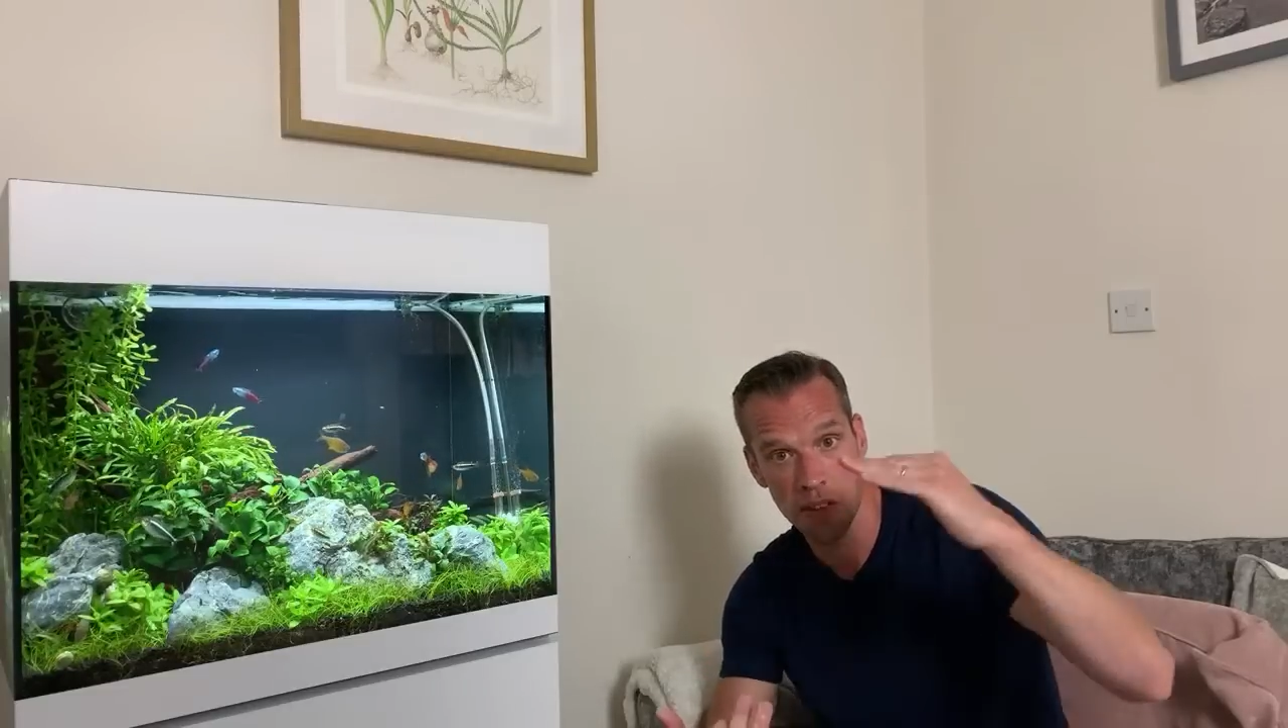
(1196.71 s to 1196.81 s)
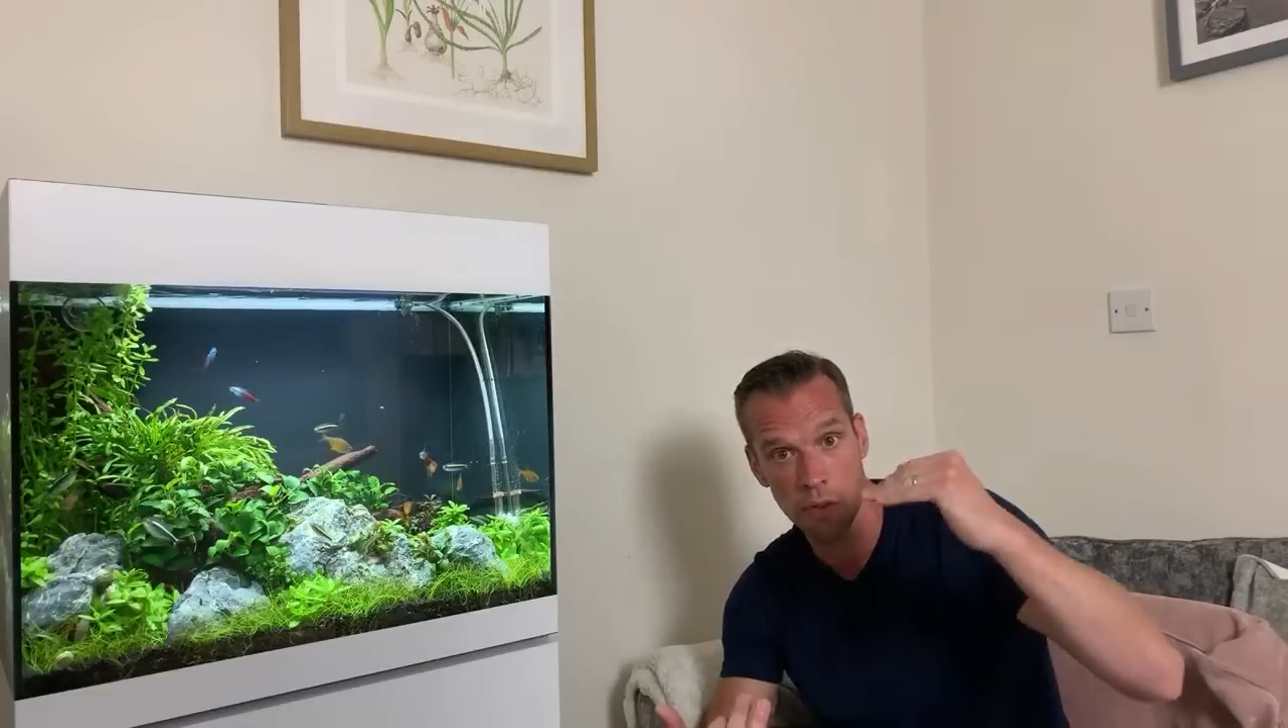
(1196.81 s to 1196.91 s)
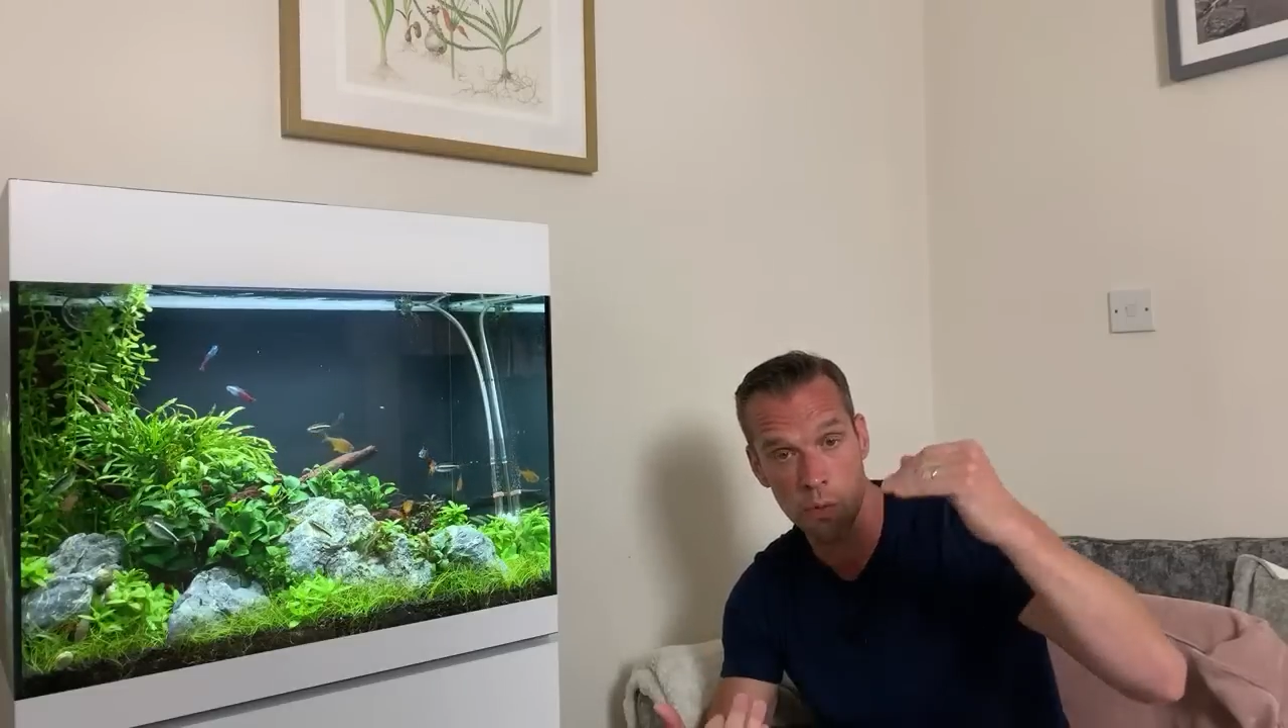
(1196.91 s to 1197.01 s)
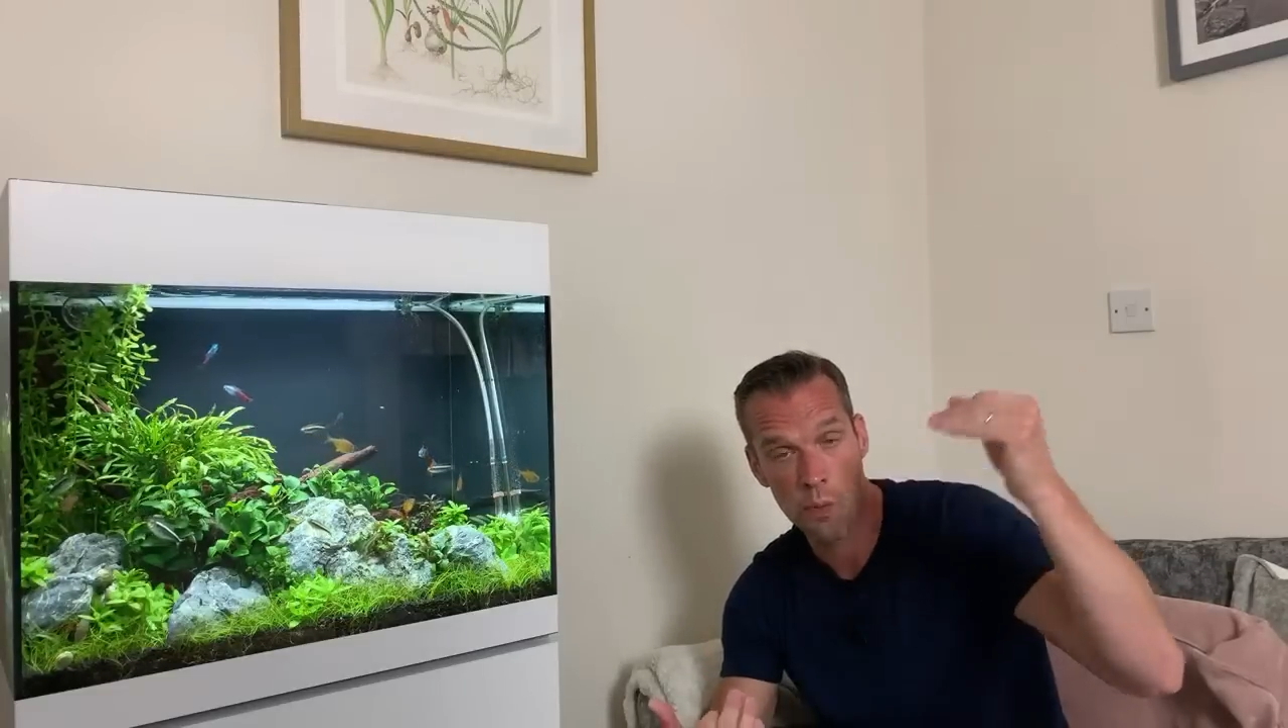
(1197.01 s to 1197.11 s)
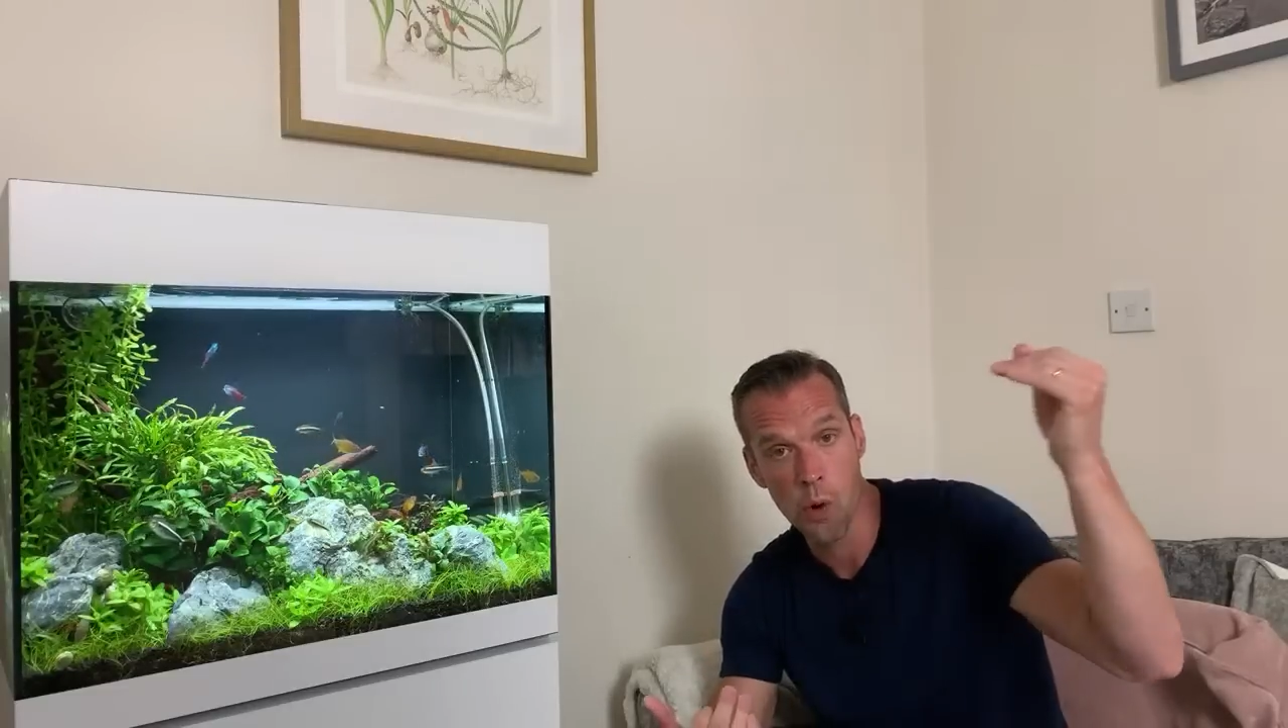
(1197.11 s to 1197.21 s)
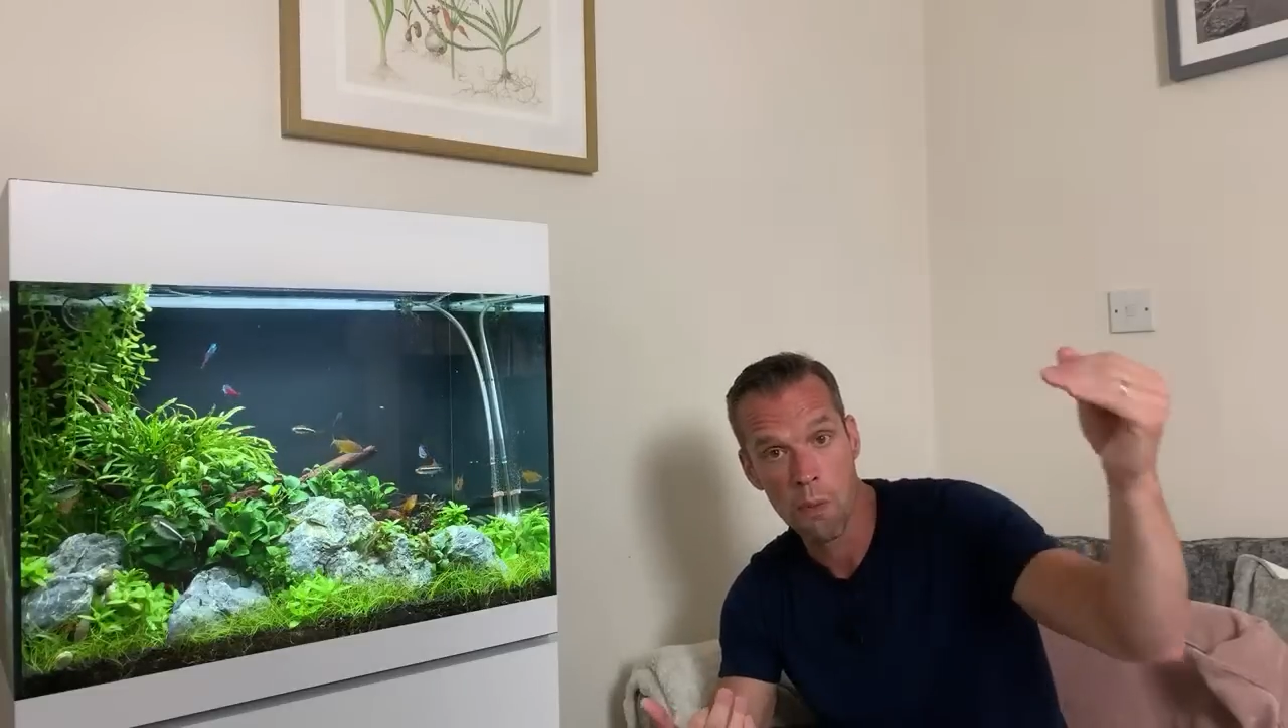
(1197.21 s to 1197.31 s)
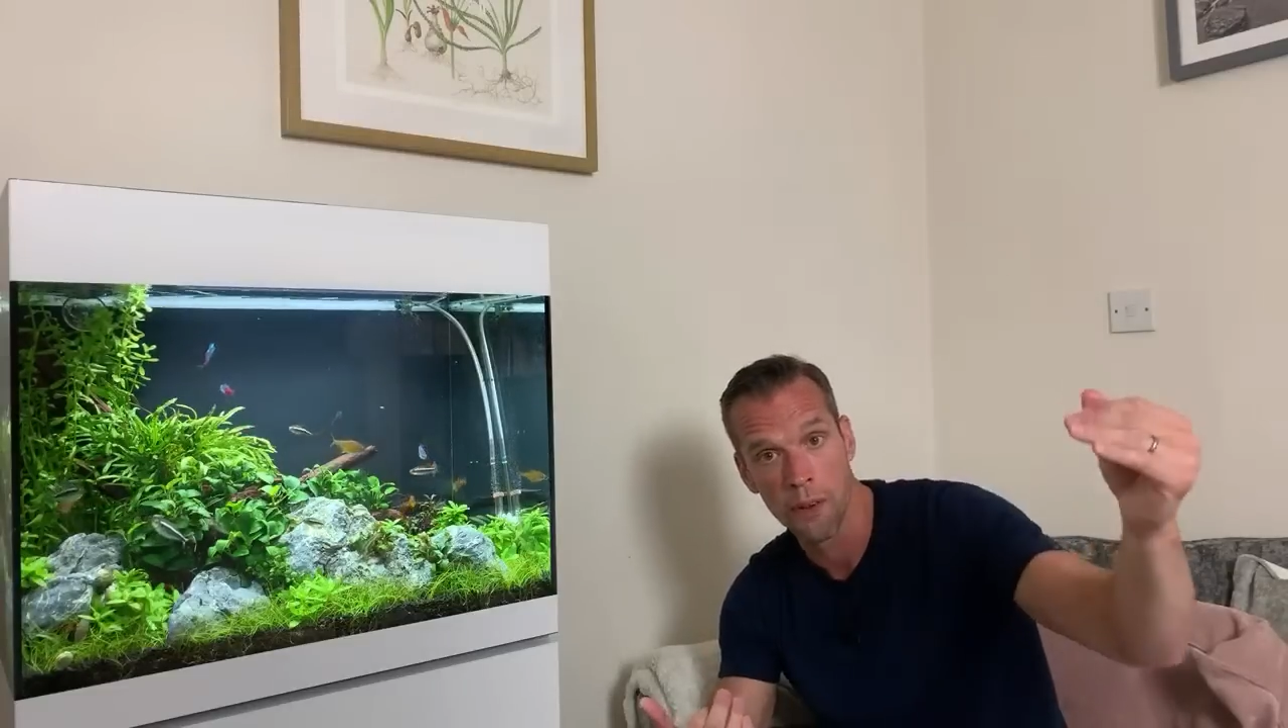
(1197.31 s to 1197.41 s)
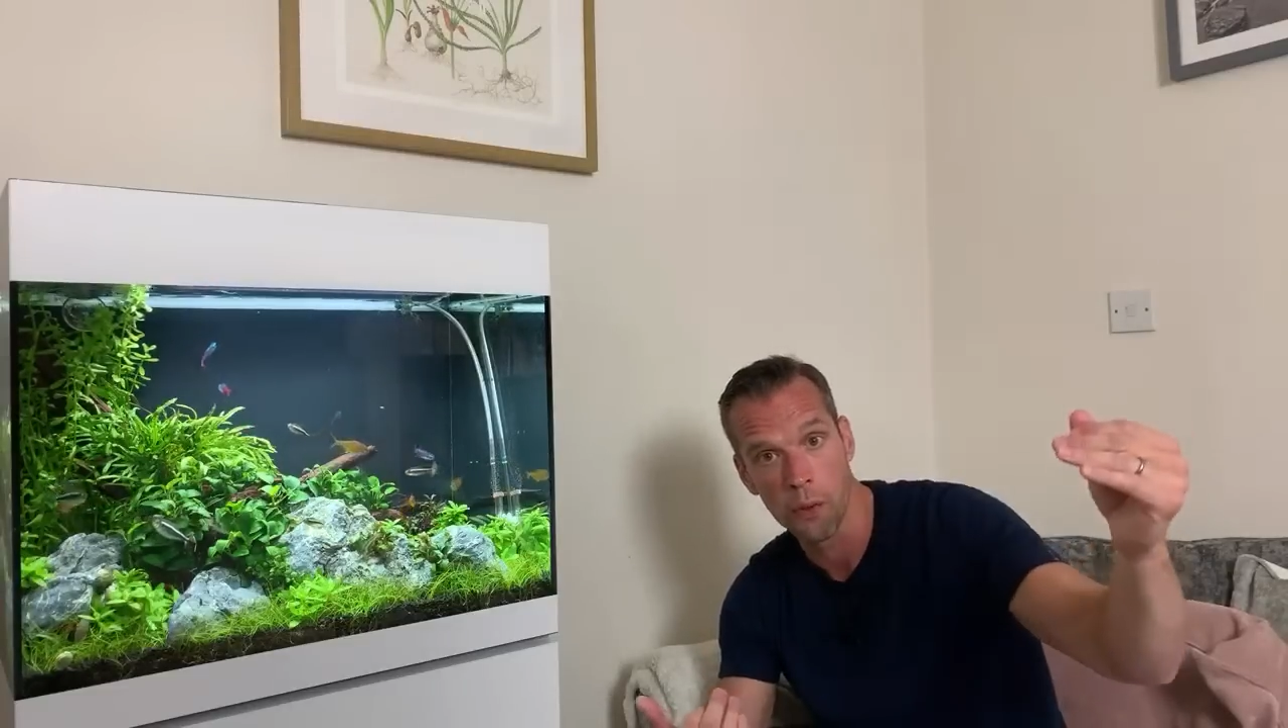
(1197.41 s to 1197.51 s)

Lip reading: the warmer the